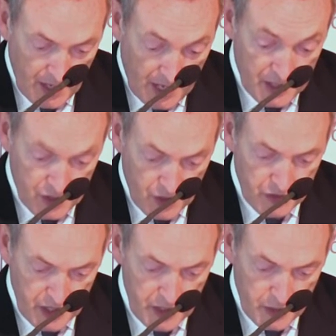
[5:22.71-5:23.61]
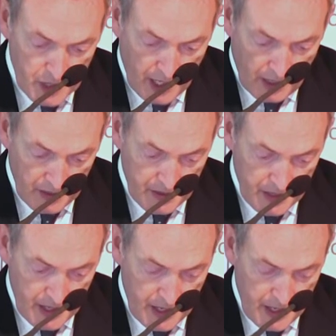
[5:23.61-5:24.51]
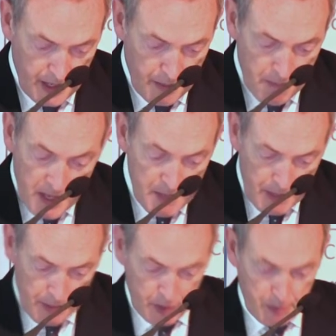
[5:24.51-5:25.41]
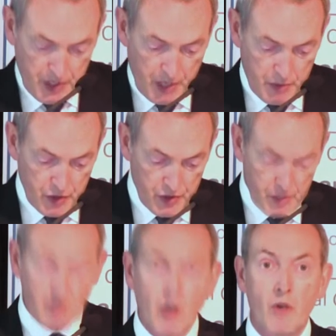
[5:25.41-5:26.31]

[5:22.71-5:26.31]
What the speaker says: and has continued to colour many people's perceptions